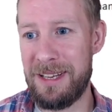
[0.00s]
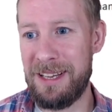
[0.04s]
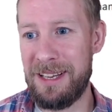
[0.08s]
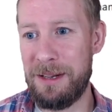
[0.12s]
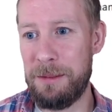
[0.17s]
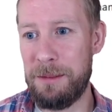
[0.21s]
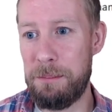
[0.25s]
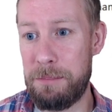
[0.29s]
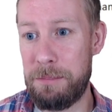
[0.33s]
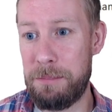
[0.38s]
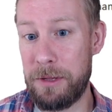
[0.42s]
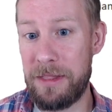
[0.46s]

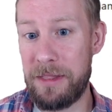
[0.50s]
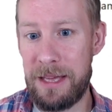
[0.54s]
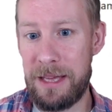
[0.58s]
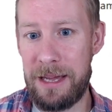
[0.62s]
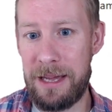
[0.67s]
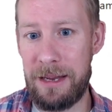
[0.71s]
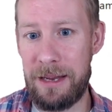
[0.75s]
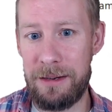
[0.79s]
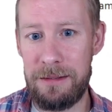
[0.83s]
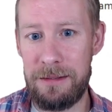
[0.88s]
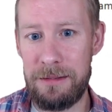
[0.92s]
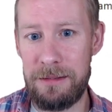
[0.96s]
but
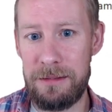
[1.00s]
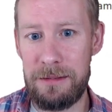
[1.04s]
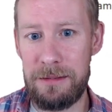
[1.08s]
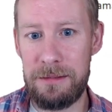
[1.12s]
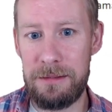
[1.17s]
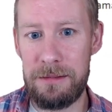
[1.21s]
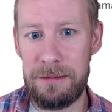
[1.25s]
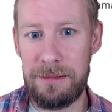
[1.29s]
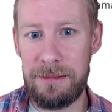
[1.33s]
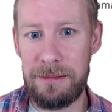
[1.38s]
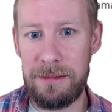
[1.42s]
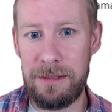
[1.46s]
then,
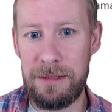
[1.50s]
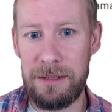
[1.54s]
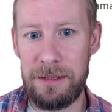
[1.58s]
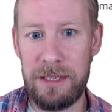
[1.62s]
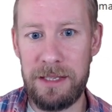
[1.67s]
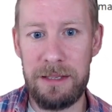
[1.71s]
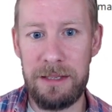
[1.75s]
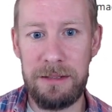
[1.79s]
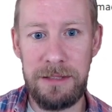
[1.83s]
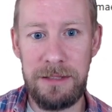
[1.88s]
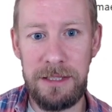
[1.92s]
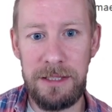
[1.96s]

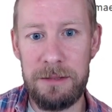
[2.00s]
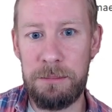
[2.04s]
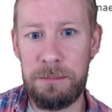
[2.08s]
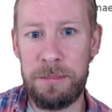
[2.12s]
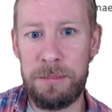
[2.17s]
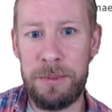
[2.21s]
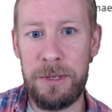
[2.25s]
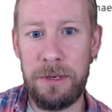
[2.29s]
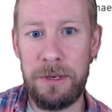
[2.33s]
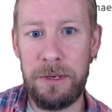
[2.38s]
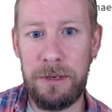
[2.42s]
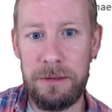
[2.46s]
don't
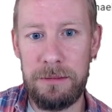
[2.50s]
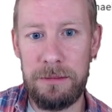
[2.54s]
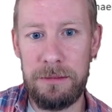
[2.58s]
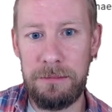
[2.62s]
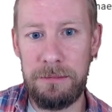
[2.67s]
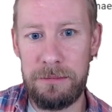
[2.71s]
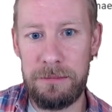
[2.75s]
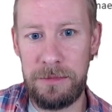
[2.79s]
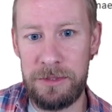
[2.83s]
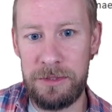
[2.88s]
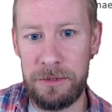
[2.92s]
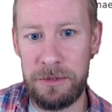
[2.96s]
put
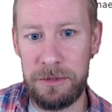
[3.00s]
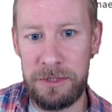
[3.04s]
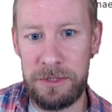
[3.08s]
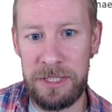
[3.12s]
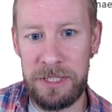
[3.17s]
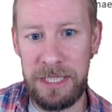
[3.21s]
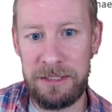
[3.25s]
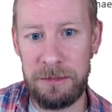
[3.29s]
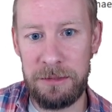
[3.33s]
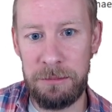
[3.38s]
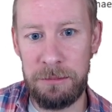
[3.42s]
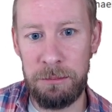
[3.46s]

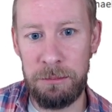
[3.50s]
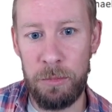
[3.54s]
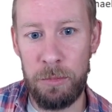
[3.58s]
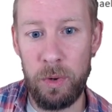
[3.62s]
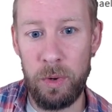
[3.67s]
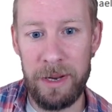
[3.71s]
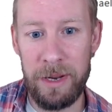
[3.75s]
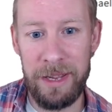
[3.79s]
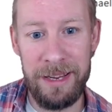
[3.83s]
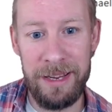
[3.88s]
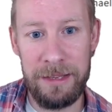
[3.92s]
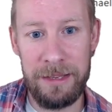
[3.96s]
Duchess and
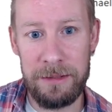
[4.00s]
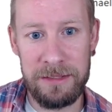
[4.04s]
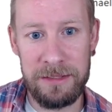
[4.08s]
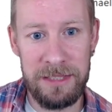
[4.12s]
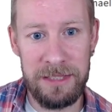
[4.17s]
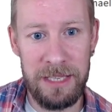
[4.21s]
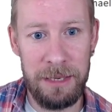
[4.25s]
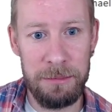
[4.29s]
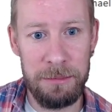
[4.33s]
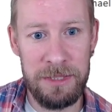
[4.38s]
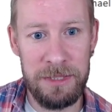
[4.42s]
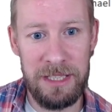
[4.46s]
Morley in the
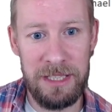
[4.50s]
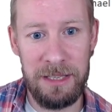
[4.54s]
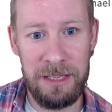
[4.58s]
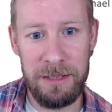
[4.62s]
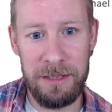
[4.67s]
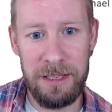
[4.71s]
same team.